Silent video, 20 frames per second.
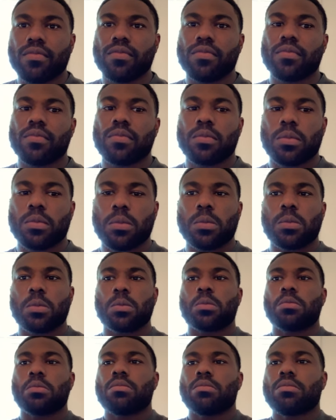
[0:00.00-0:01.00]

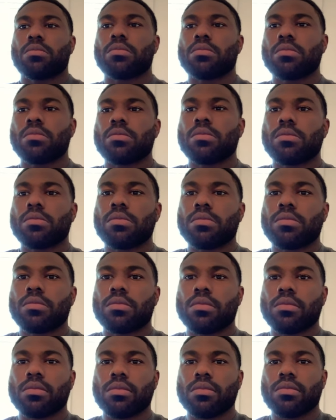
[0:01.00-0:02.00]

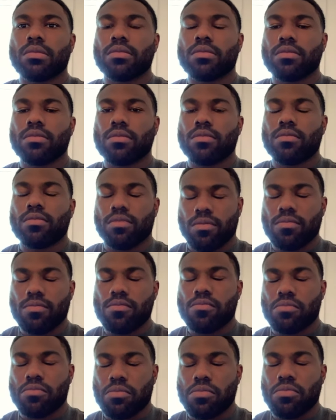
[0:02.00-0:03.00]

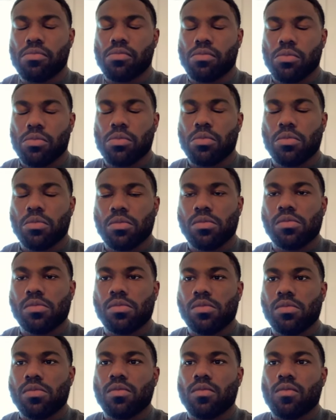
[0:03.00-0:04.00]

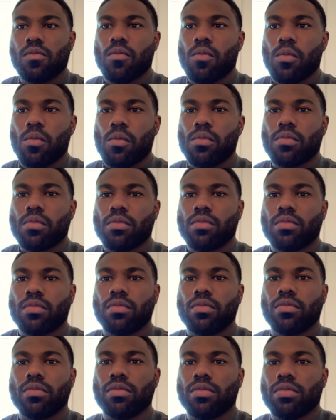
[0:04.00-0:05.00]
[no speech]